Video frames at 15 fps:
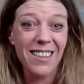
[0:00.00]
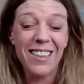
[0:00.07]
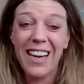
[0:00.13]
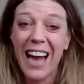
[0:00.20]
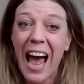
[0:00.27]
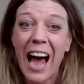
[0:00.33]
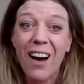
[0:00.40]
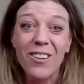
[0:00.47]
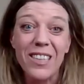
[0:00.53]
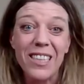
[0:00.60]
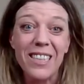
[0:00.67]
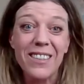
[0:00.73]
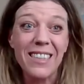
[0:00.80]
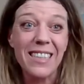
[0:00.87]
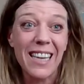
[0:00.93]
how
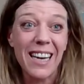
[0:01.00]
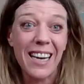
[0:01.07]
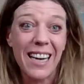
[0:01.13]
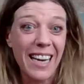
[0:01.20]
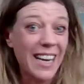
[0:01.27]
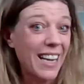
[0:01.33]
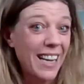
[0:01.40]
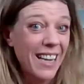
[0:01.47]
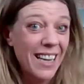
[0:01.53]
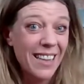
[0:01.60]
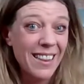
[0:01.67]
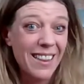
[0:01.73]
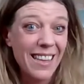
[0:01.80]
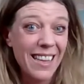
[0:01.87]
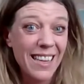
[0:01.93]
to sign
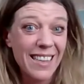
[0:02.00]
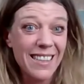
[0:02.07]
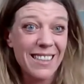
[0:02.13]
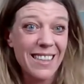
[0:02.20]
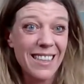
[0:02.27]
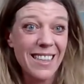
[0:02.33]
things in